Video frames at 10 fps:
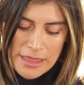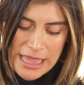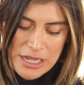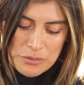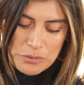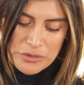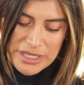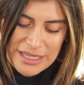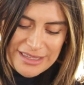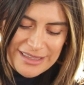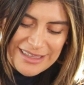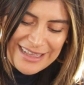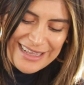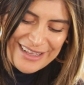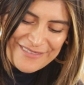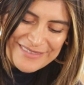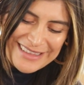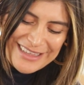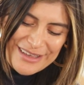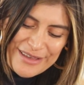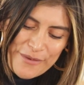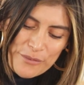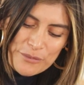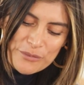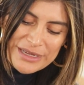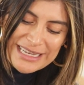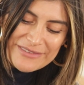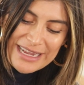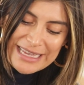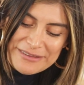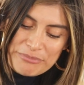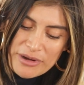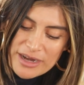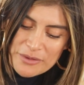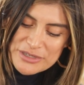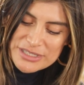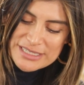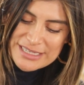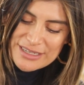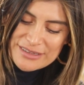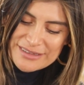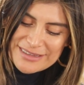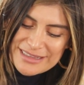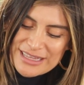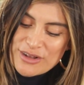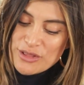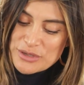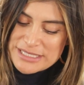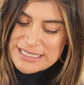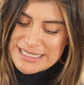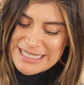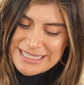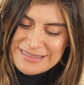And we live in Highland Park, which is the closest